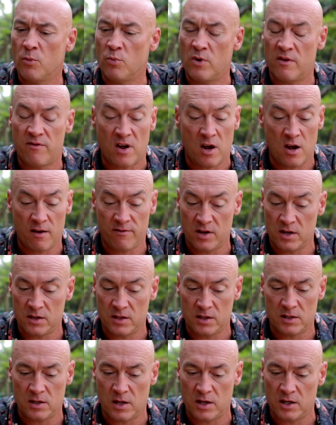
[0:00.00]
And I've
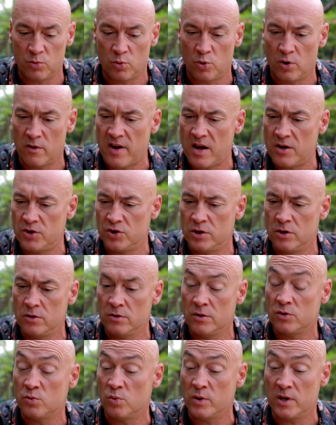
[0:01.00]
had to say to all of our
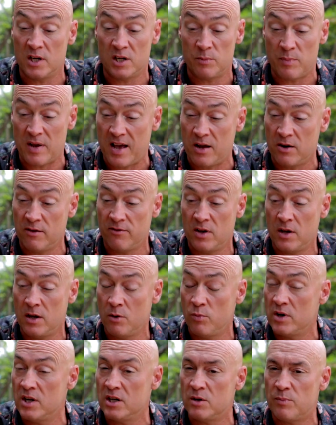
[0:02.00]
students, we need to be out of
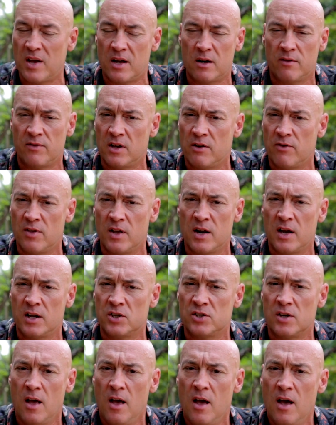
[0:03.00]
here, we need to be out of here in the
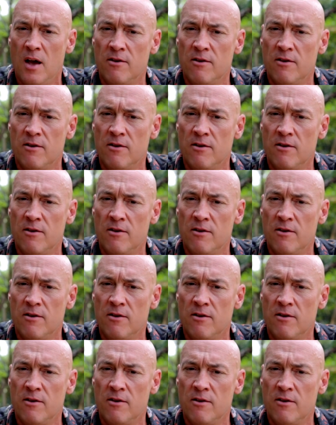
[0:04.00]
next